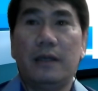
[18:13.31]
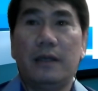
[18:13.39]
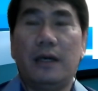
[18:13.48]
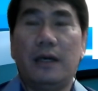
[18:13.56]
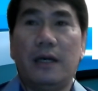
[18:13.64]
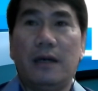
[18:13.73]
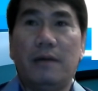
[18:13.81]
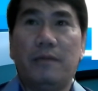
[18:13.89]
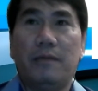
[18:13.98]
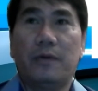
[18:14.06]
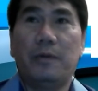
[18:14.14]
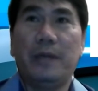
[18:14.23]

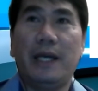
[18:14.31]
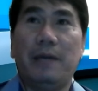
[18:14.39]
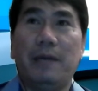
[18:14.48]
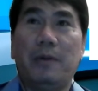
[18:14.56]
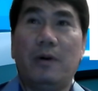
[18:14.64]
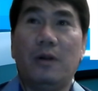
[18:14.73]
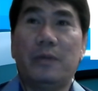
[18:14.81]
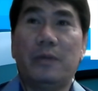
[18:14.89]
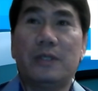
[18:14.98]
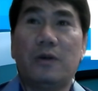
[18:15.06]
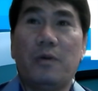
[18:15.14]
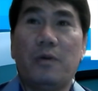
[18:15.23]
For me, I am always
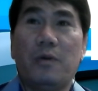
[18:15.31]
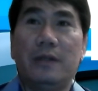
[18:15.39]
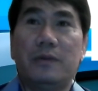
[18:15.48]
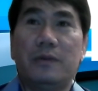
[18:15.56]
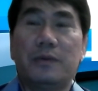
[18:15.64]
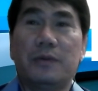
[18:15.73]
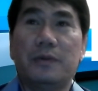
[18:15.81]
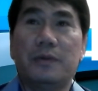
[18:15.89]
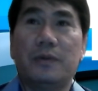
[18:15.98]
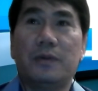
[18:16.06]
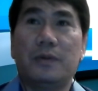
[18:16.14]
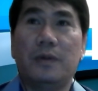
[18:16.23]
open to
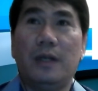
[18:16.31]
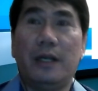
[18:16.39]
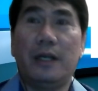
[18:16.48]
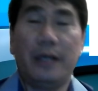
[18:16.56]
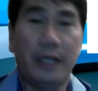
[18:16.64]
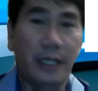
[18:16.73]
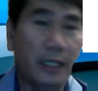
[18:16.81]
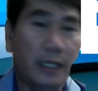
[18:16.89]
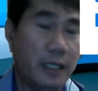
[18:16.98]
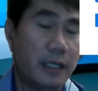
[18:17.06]
learning,